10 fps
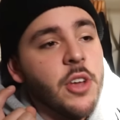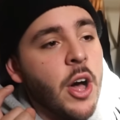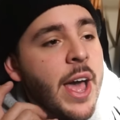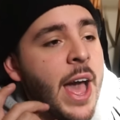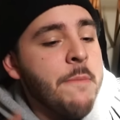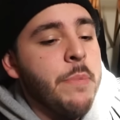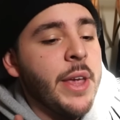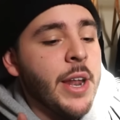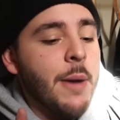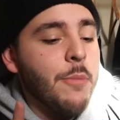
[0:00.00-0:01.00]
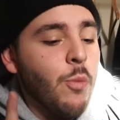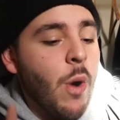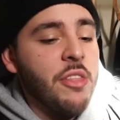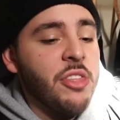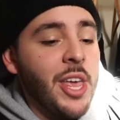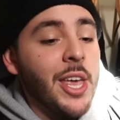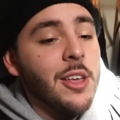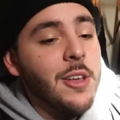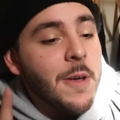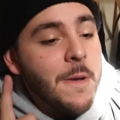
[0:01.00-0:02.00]
I am picking up one thing.
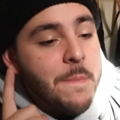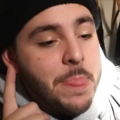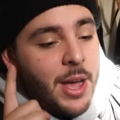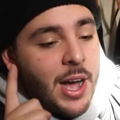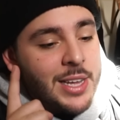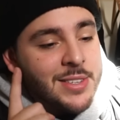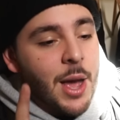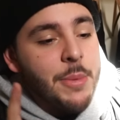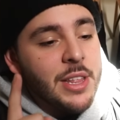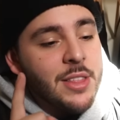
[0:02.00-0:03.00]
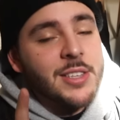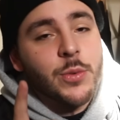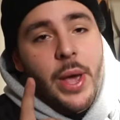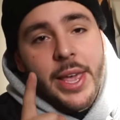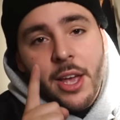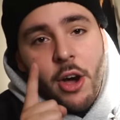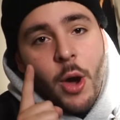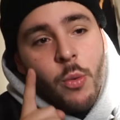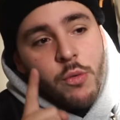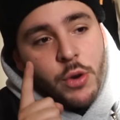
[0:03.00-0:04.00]
It's coming in this week. I
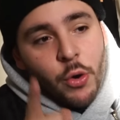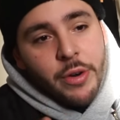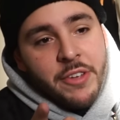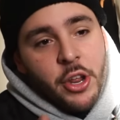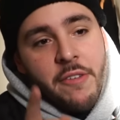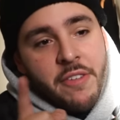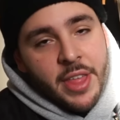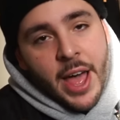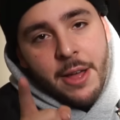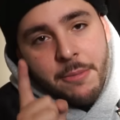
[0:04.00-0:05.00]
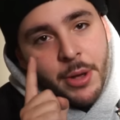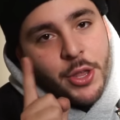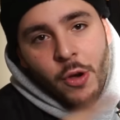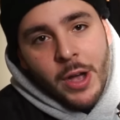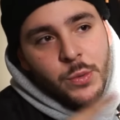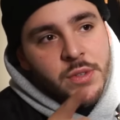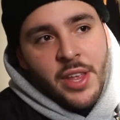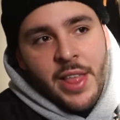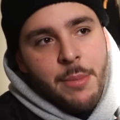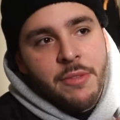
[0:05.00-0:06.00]
will record a video for that, but you guys will see
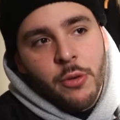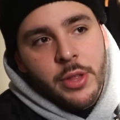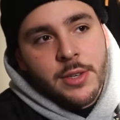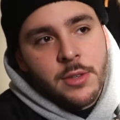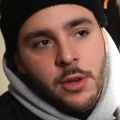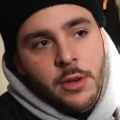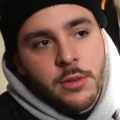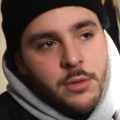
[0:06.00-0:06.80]
that before this, so.